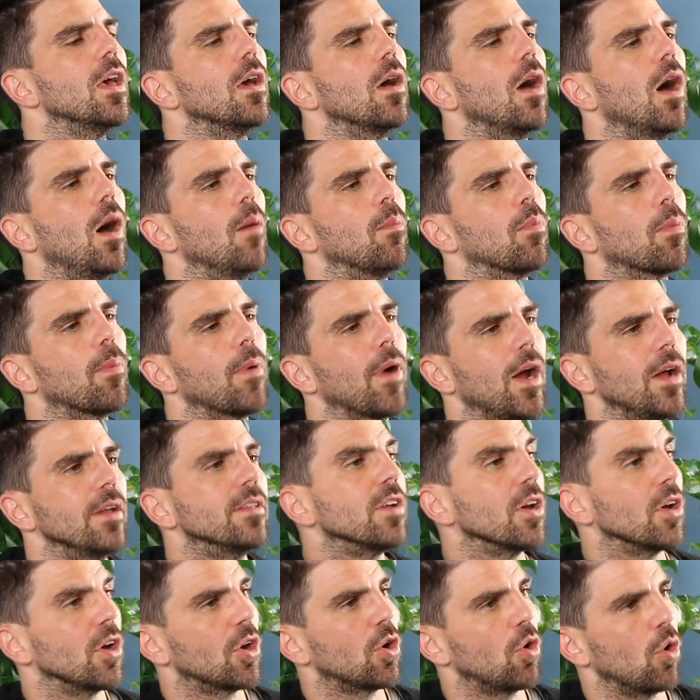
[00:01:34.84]
uh,
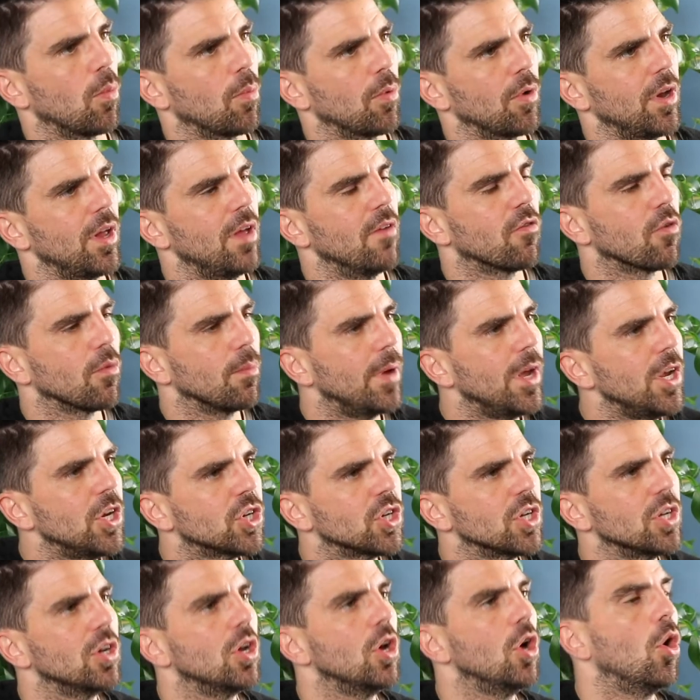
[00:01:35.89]
proprietary corporate
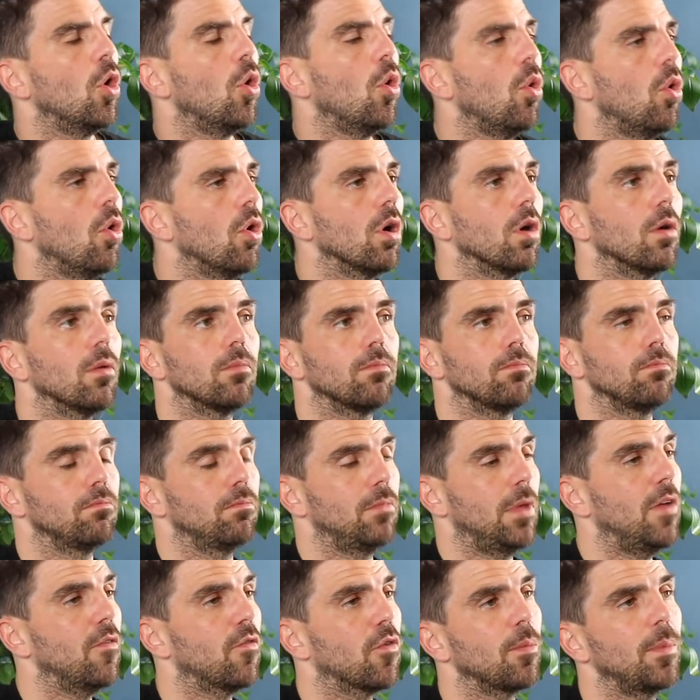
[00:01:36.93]
information or
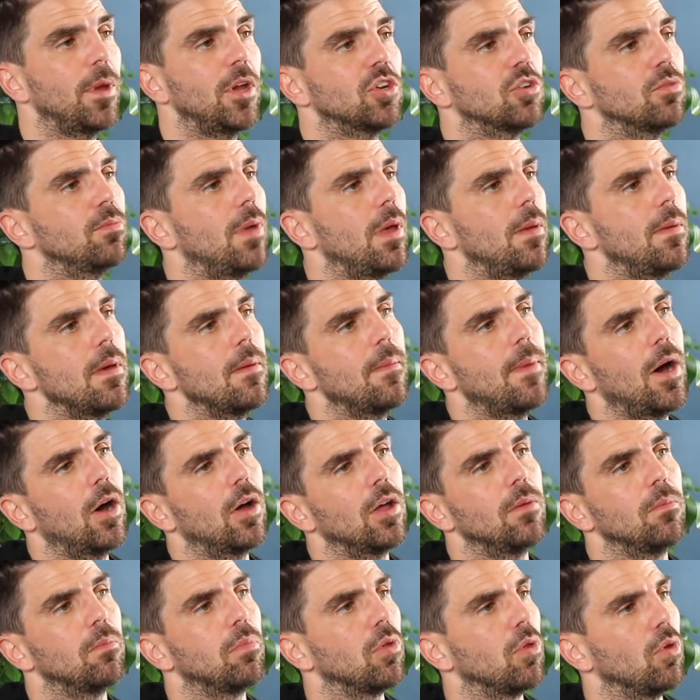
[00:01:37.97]
information maybe about
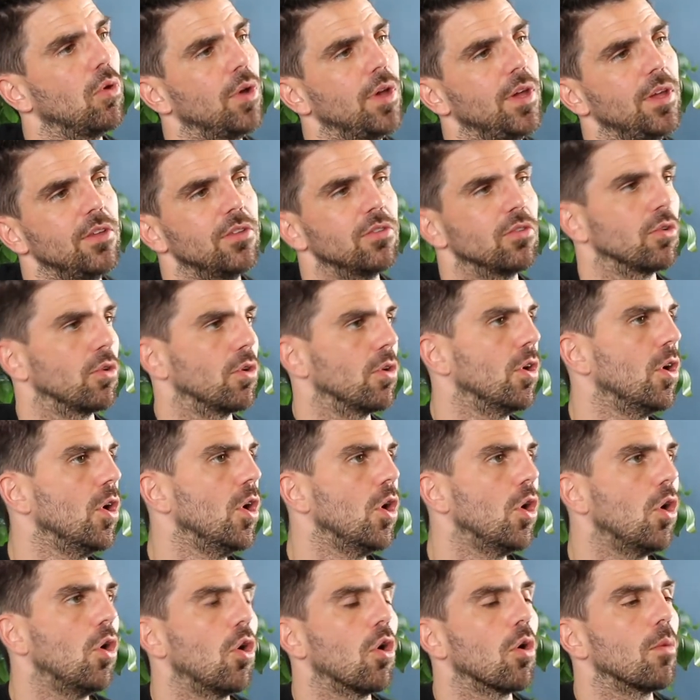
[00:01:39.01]
employees or,
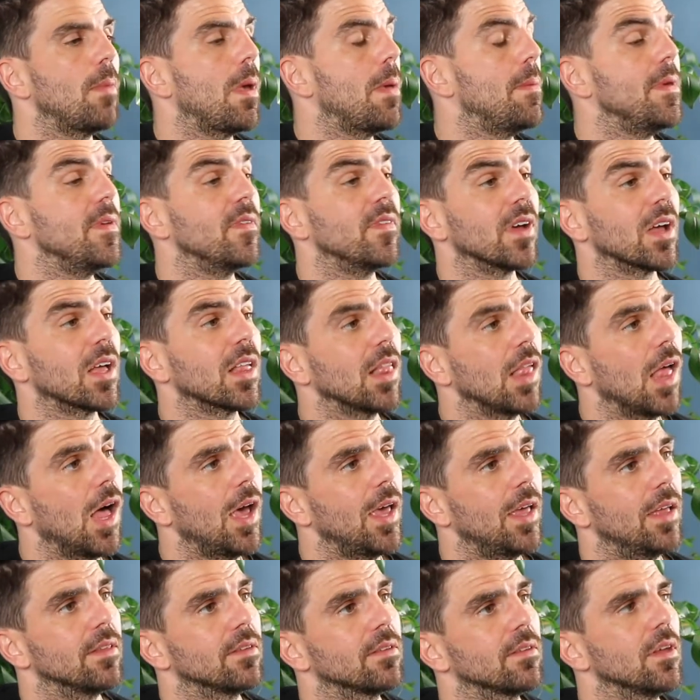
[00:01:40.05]
or maybe even
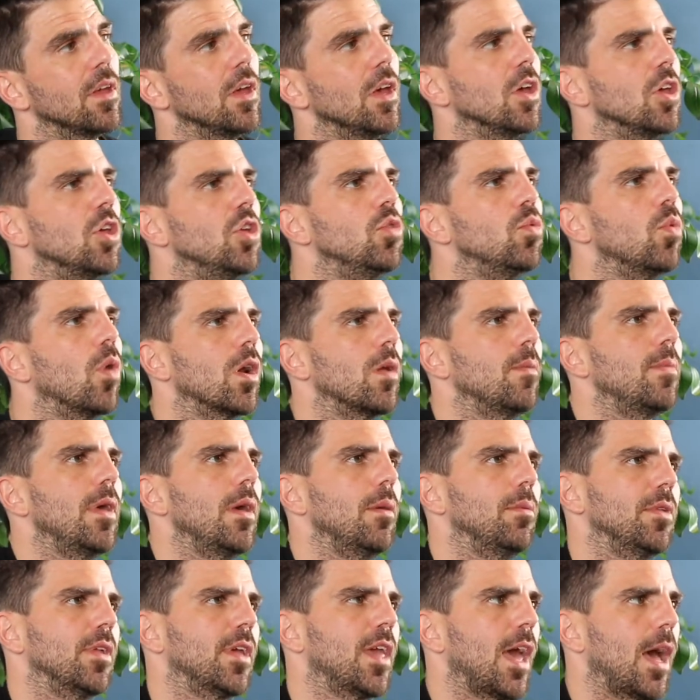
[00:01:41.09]
clients. You'd want to be
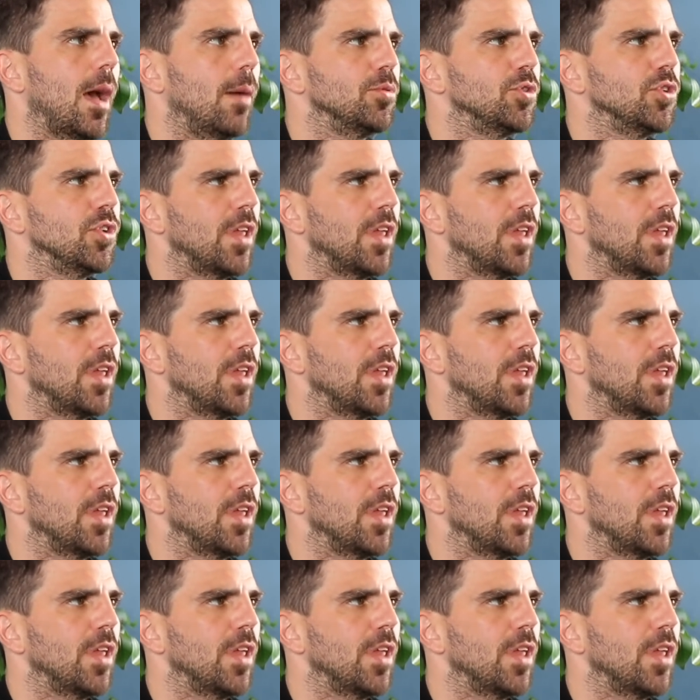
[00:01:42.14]
able to capture